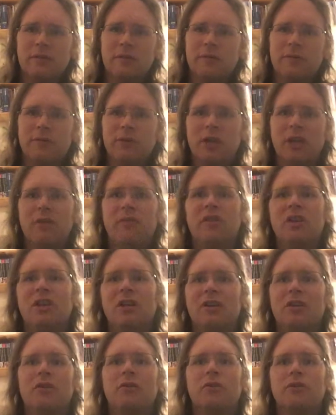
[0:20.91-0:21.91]
forgive the
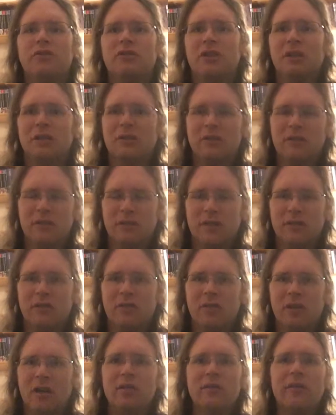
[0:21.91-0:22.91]

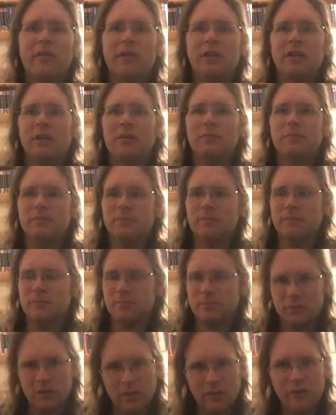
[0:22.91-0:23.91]
uninterestingness of the,
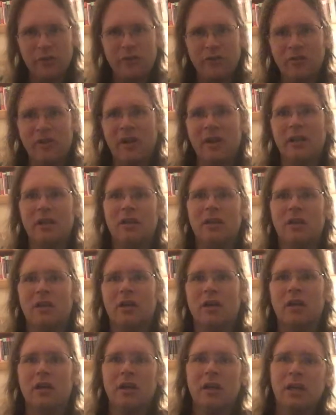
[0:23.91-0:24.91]
of the setting
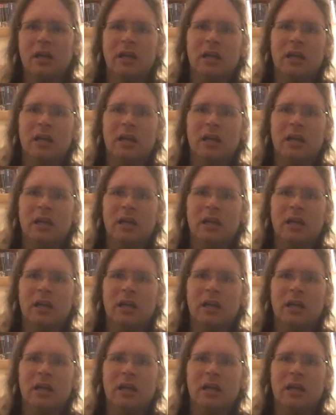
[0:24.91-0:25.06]
here.